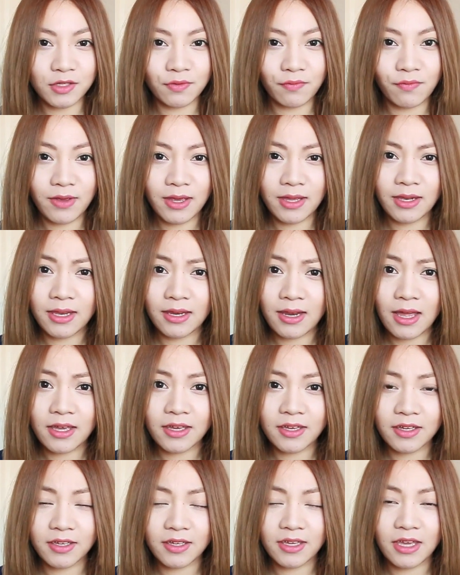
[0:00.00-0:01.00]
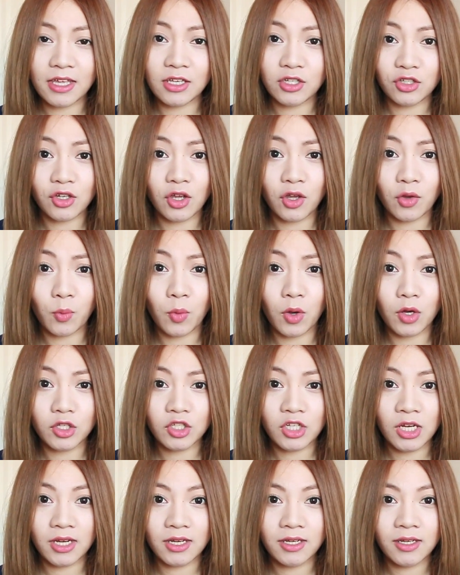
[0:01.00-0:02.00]
to enjoy
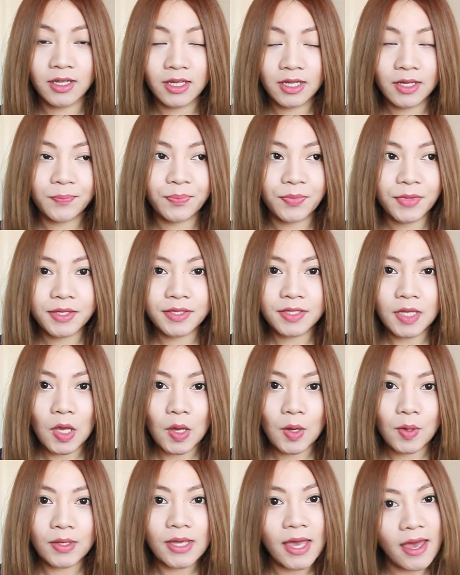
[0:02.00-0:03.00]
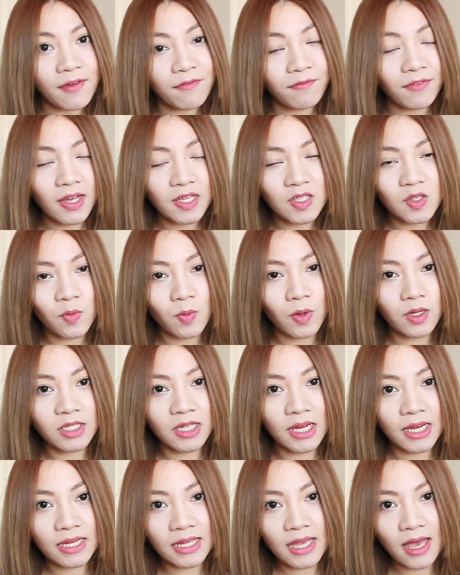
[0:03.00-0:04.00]
watching. So yeah, thanks for
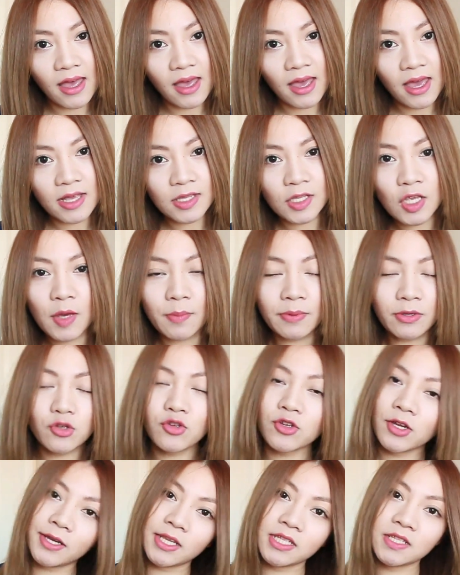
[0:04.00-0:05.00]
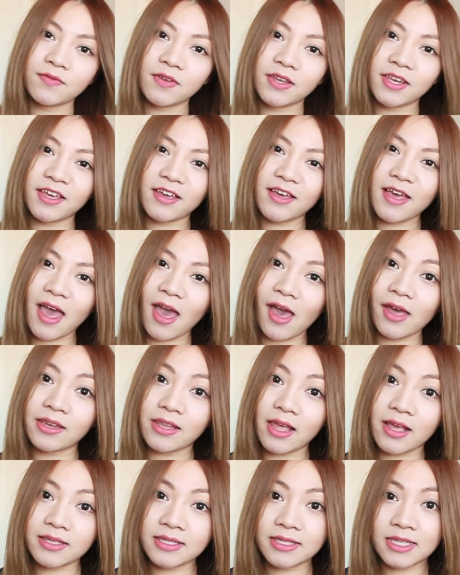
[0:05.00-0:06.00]
watching guys, hope you enjoyed this video, and
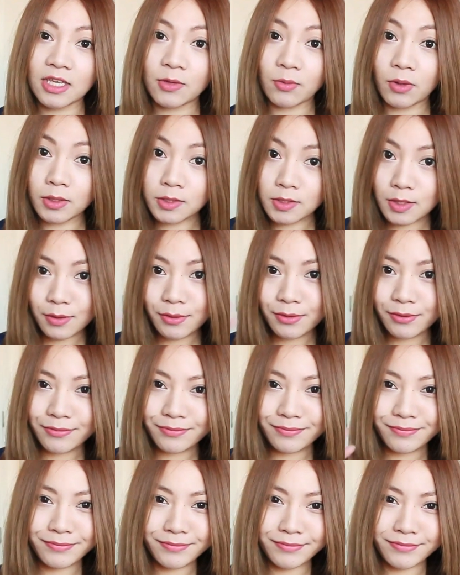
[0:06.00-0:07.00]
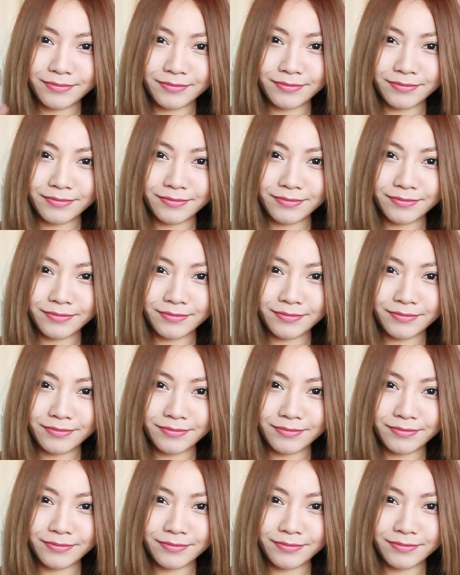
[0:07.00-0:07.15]
I'll see you all soon.